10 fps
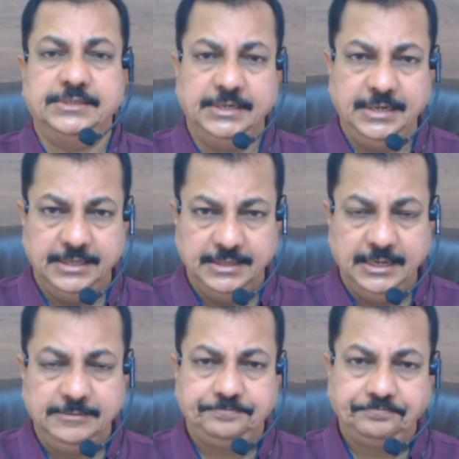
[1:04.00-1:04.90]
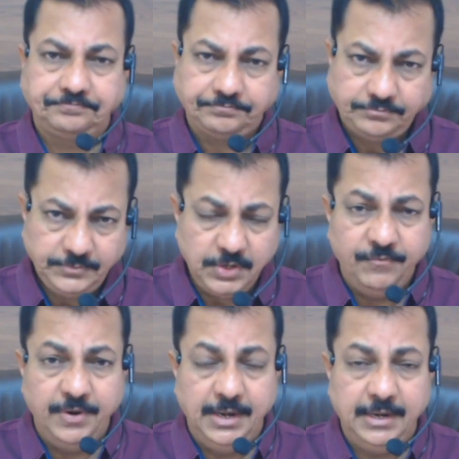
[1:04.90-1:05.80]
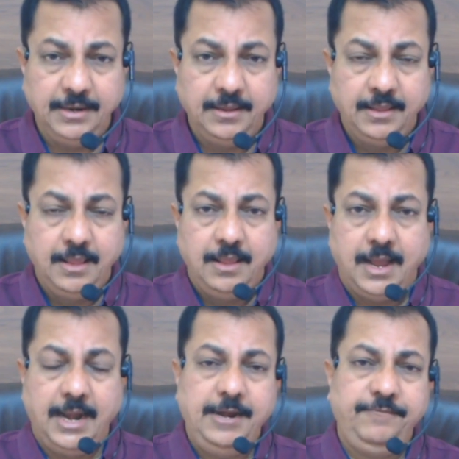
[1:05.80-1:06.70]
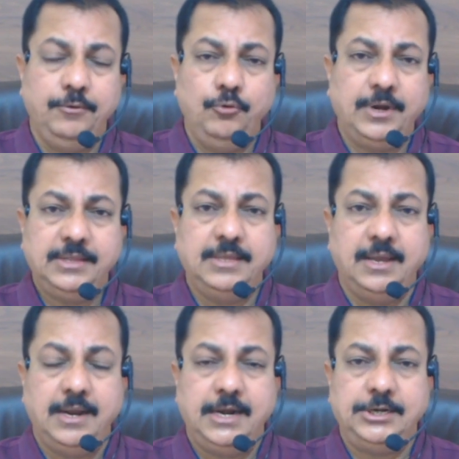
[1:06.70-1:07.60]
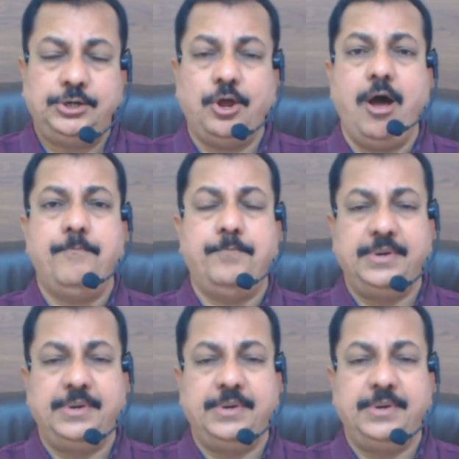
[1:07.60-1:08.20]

city in the world. And if you look at the top